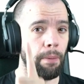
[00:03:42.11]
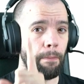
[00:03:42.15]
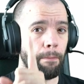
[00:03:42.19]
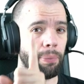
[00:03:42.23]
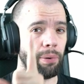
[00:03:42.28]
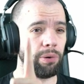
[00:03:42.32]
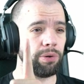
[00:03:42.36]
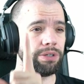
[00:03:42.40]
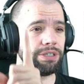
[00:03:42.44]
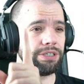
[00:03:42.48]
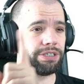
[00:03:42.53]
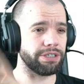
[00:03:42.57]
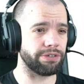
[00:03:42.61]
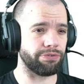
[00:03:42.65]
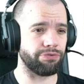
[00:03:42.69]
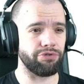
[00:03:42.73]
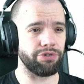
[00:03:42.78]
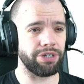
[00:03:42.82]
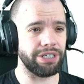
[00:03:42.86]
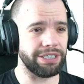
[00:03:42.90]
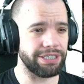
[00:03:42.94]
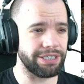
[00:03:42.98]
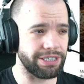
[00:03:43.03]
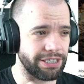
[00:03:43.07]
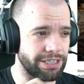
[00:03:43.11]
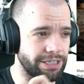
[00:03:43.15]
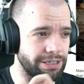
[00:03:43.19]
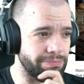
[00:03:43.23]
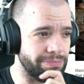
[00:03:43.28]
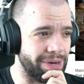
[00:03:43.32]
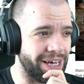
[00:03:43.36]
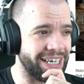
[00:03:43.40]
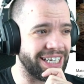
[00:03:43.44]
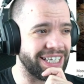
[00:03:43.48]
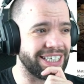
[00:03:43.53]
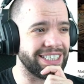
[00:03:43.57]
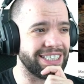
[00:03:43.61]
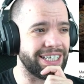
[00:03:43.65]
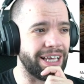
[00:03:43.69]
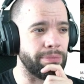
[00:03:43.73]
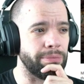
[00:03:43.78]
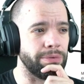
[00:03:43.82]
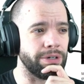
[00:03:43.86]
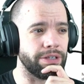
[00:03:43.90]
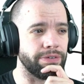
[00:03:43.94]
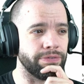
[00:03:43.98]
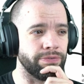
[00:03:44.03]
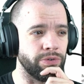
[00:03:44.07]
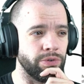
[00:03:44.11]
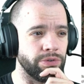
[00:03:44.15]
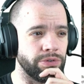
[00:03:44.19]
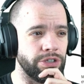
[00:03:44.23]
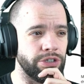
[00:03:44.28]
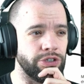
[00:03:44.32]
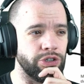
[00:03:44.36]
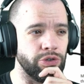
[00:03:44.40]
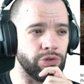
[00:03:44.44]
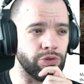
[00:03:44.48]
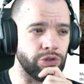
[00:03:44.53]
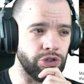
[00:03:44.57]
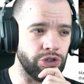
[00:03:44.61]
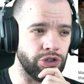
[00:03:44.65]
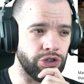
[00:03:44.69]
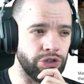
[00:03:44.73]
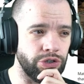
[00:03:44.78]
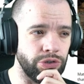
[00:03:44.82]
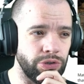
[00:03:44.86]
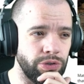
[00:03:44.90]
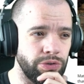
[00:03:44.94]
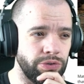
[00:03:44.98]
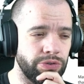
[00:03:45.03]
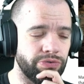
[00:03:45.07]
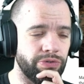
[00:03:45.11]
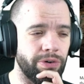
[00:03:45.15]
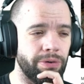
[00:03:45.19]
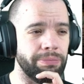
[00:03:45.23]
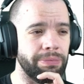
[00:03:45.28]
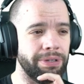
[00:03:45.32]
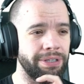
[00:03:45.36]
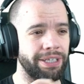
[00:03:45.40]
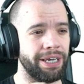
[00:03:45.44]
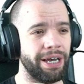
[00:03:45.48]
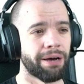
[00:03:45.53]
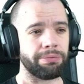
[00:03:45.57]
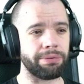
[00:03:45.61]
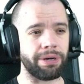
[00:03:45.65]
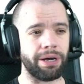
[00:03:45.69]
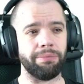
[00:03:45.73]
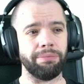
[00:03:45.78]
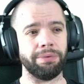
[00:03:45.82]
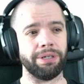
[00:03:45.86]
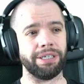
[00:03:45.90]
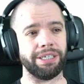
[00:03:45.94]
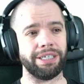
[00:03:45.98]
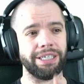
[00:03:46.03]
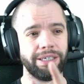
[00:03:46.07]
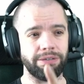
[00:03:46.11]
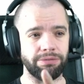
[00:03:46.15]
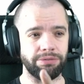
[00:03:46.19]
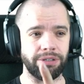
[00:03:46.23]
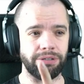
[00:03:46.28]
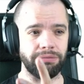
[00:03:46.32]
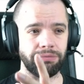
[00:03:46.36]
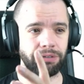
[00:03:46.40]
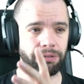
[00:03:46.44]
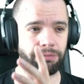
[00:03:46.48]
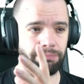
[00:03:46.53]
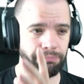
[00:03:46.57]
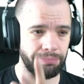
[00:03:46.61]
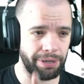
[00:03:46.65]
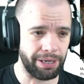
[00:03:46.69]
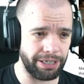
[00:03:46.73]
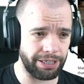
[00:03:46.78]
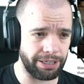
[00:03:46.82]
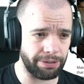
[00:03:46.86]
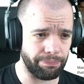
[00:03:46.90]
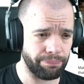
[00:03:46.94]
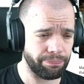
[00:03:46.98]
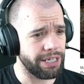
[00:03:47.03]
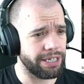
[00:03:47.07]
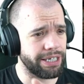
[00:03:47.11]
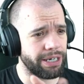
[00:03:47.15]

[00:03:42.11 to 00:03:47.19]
points-free system and examined the forces you can choose from in the upcoming Kill Team Compendium.